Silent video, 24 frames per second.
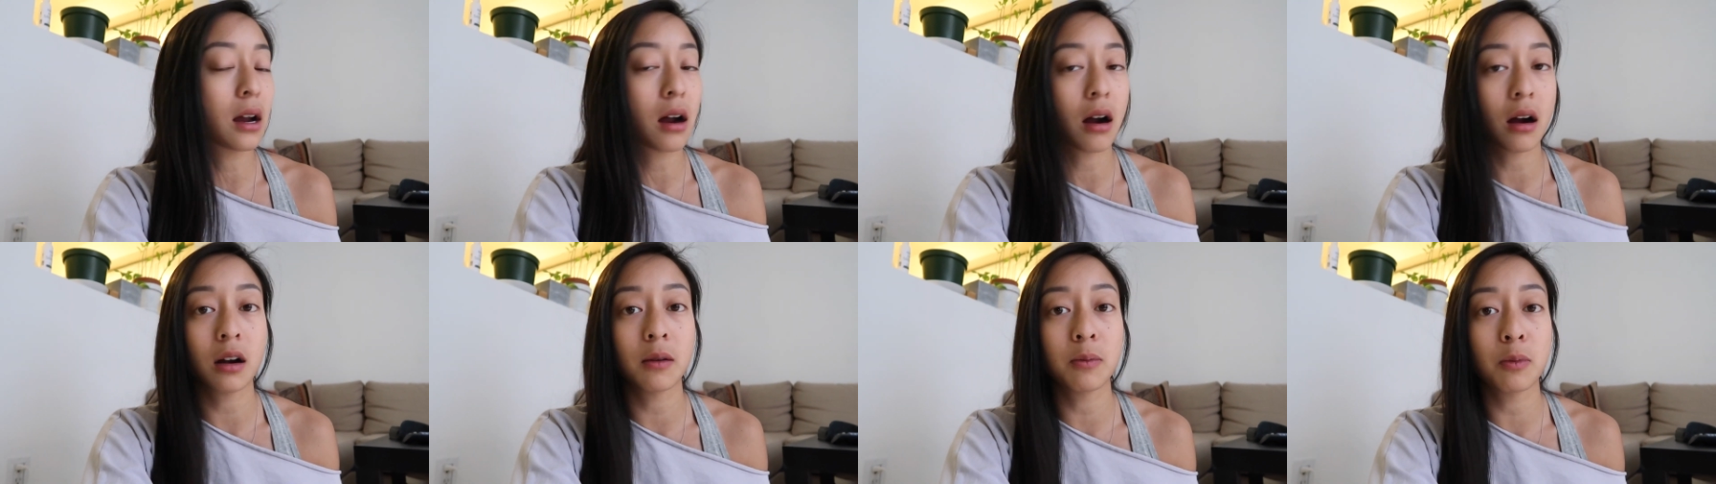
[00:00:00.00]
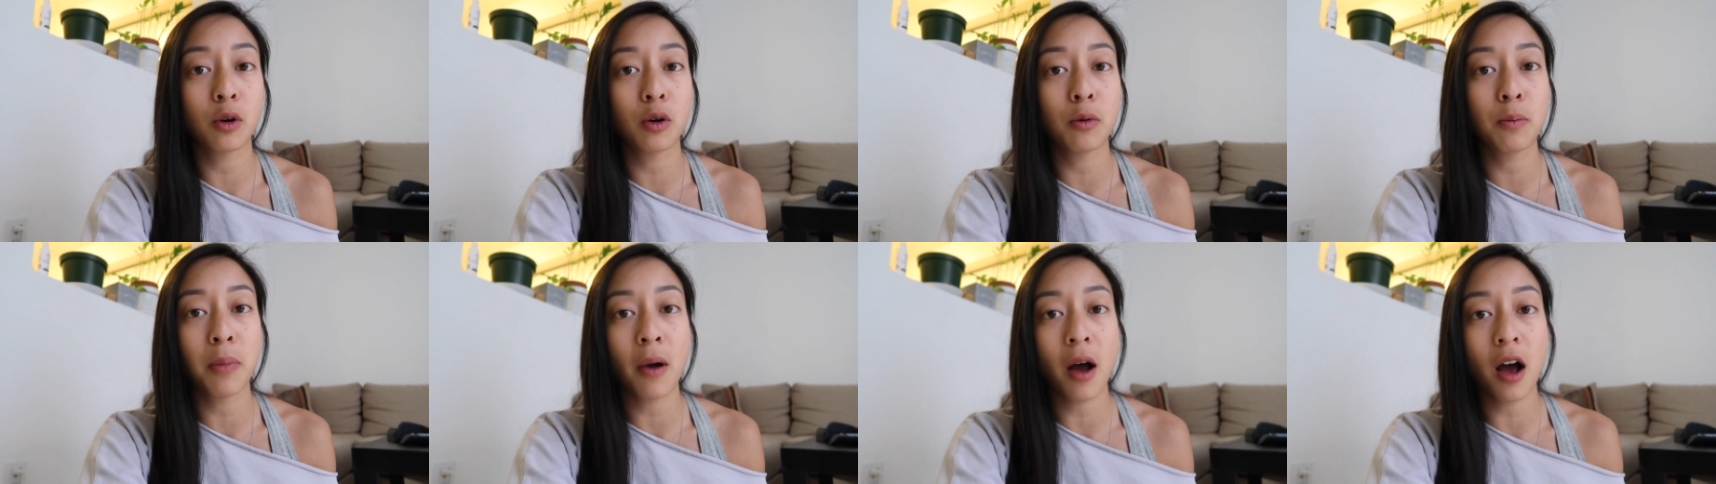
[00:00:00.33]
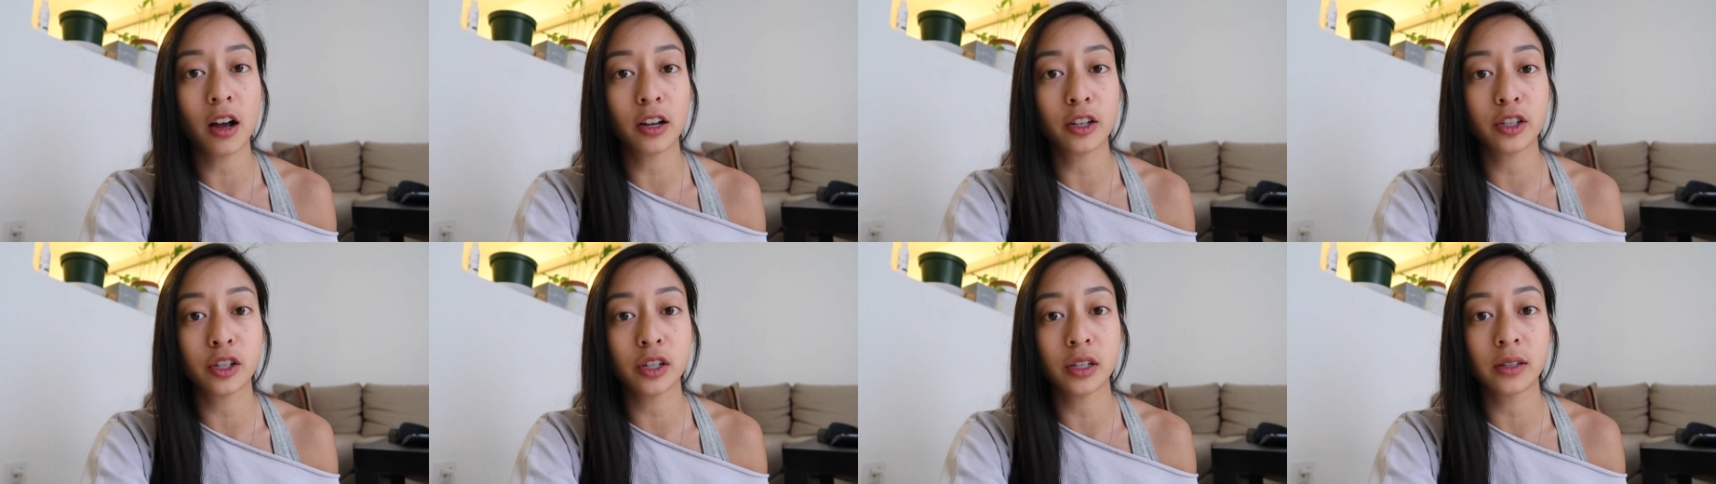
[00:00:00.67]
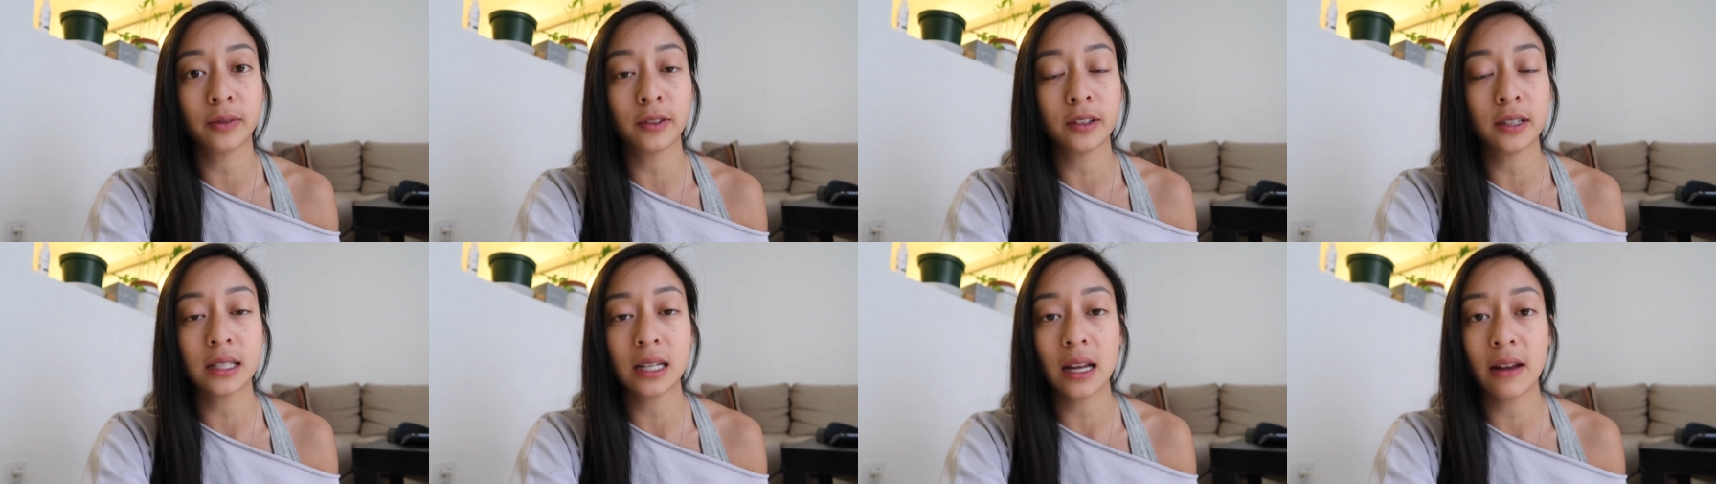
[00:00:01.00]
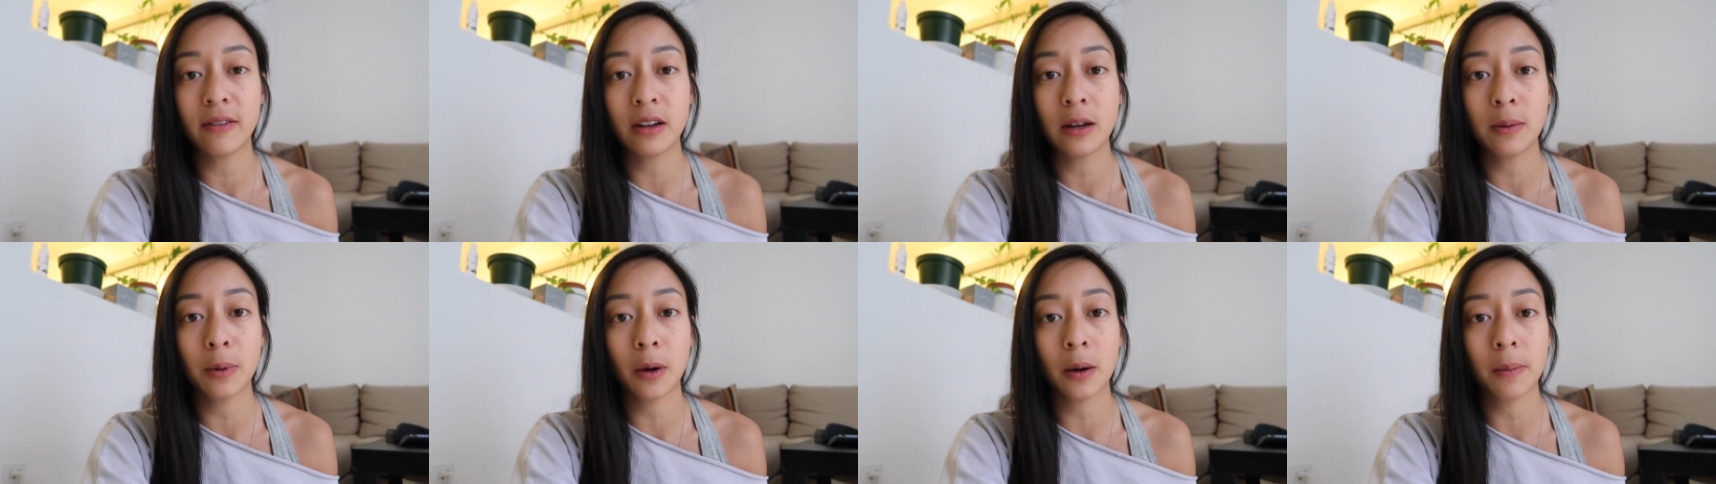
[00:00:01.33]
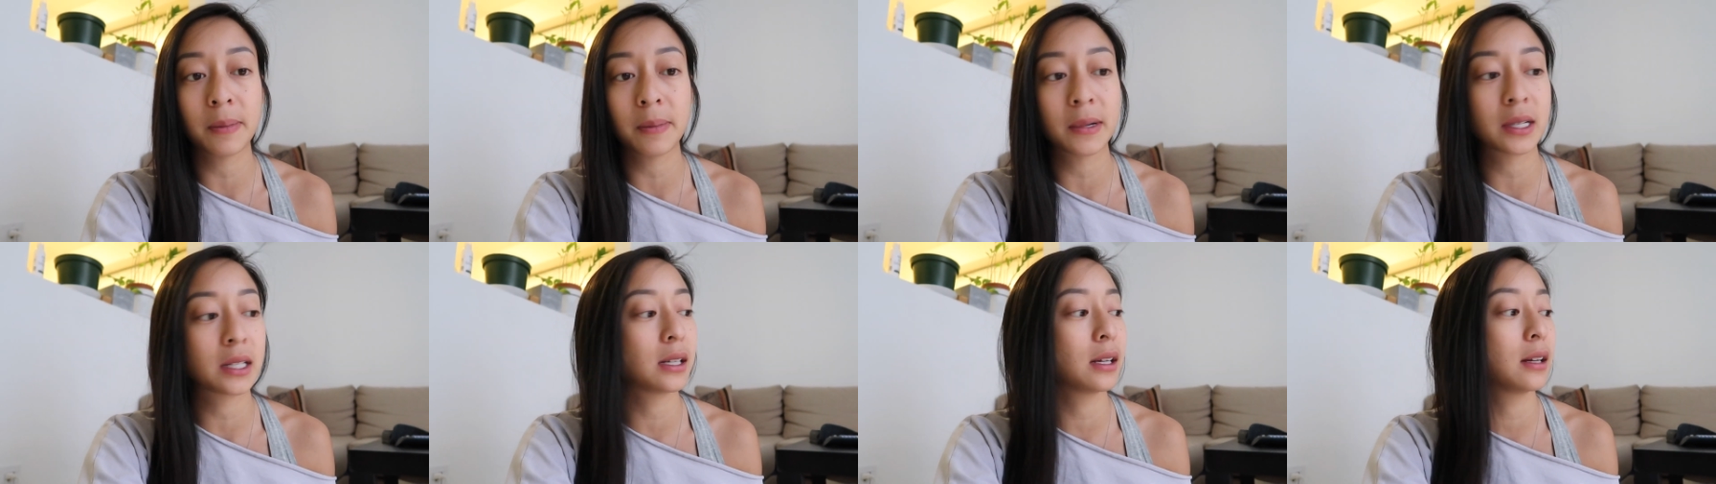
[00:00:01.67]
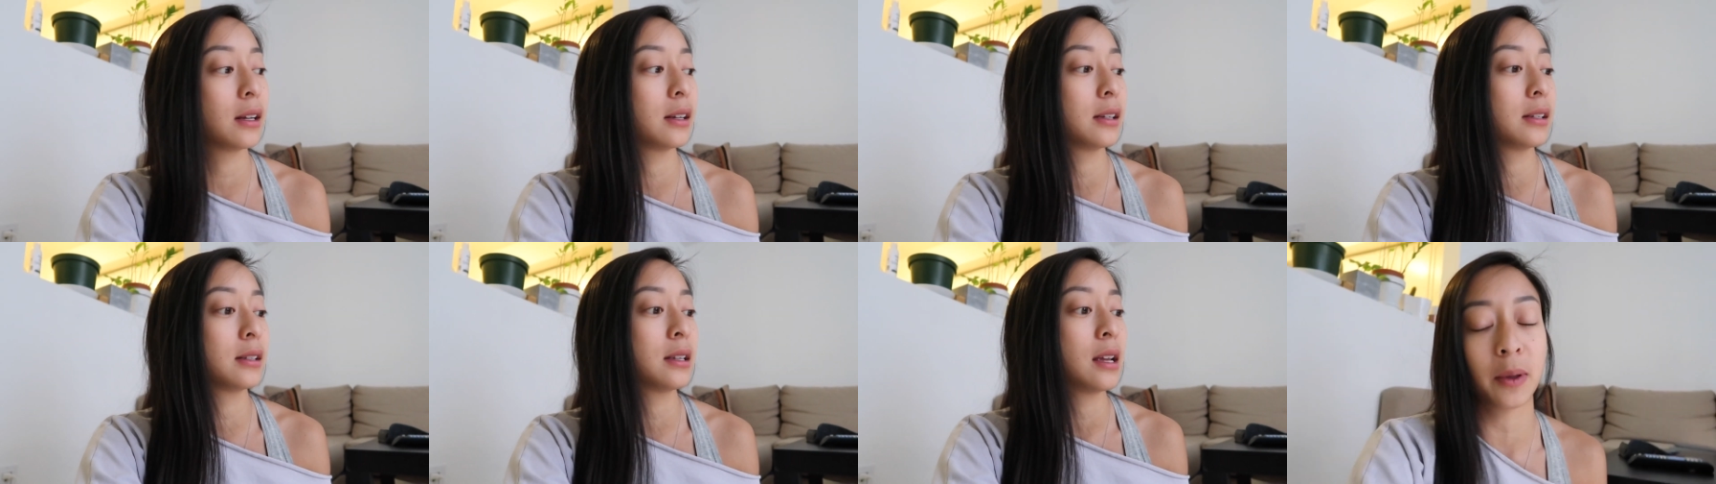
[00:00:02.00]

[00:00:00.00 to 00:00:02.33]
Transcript: cardboard box just for safety purposes,